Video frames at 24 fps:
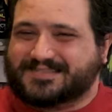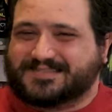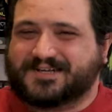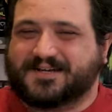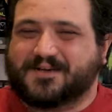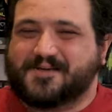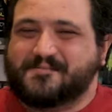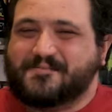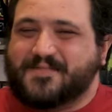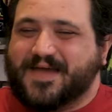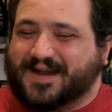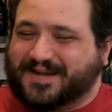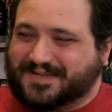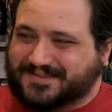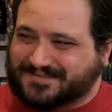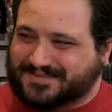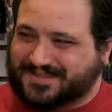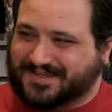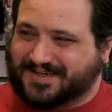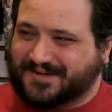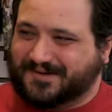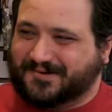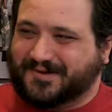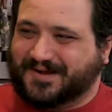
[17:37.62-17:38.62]
still
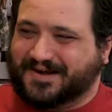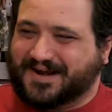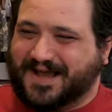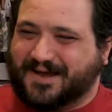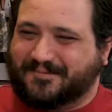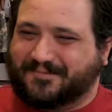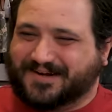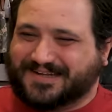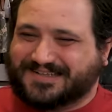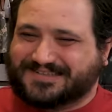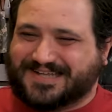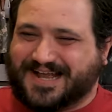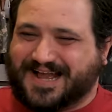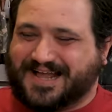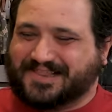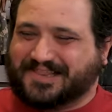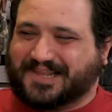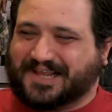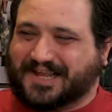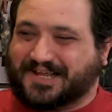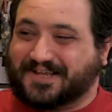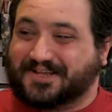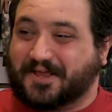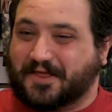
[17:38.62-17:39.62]
menacing or whatnot, but he's not
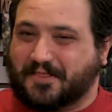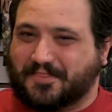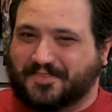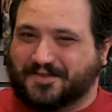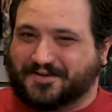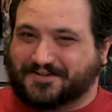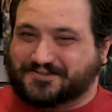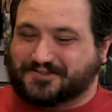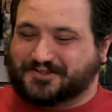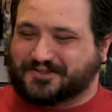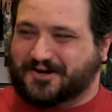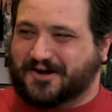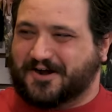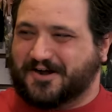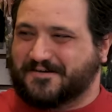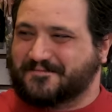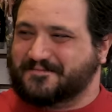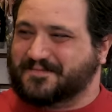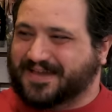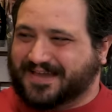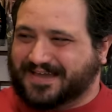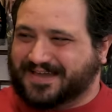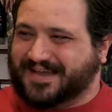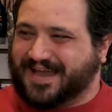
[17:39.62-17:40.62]
like the
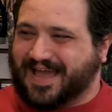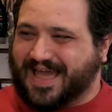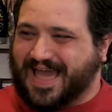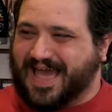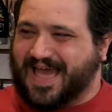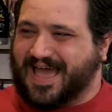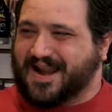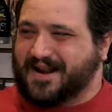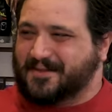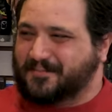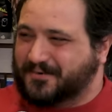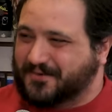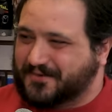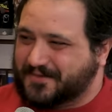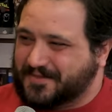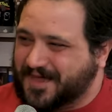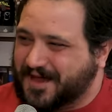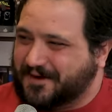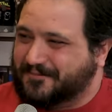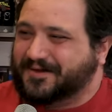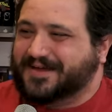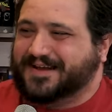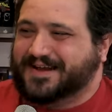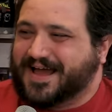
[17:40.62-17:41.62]
charming Hannibal yeah.
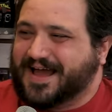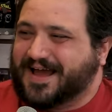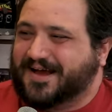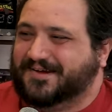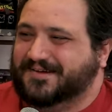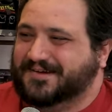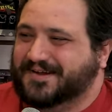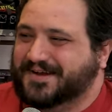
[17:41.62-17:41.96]
that we now